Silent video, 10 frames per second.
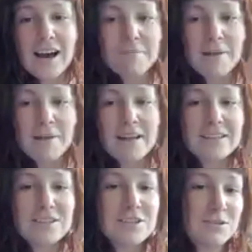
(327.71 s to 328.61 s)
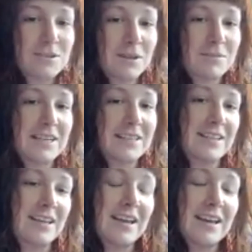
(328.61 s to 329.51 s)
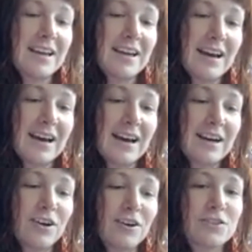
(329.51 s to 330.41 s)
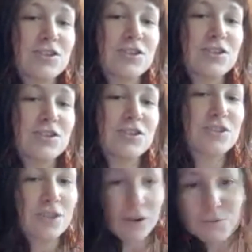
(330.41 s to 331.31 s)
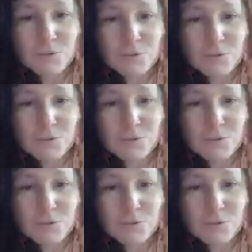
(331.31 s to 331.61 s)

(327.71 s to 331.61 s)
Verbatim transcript: um, I like to do something uh, called Start with Art.